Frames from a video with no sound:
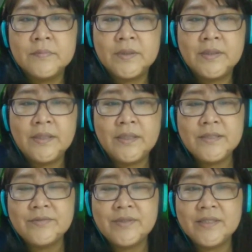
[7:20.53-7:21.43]
Dear
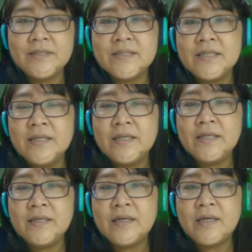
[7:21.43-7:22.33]
students,
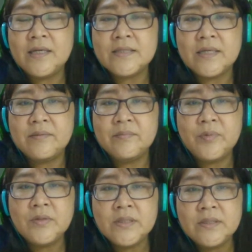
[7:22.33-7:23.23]
here are some
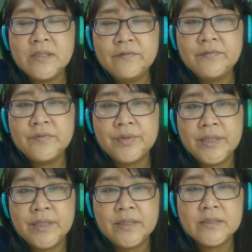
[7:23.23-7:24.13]
positive
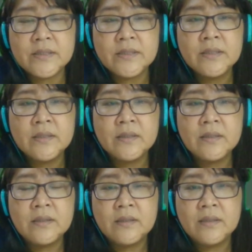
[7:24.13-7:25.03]
traits
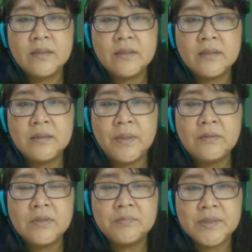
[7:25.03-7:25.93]

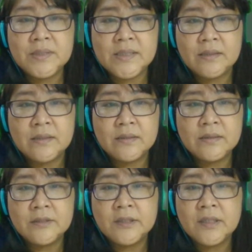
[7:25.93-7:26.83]
about a person.
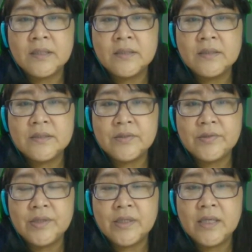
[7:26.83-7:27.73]
So
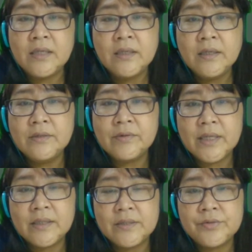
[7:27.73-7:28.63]
you can look
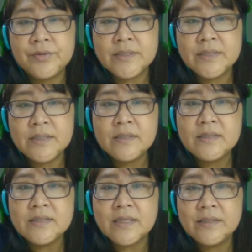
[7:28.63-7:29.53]
at the traits here,
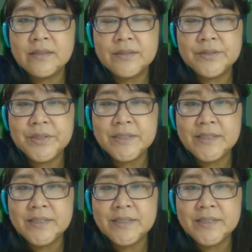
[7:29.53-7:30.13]
study the traits.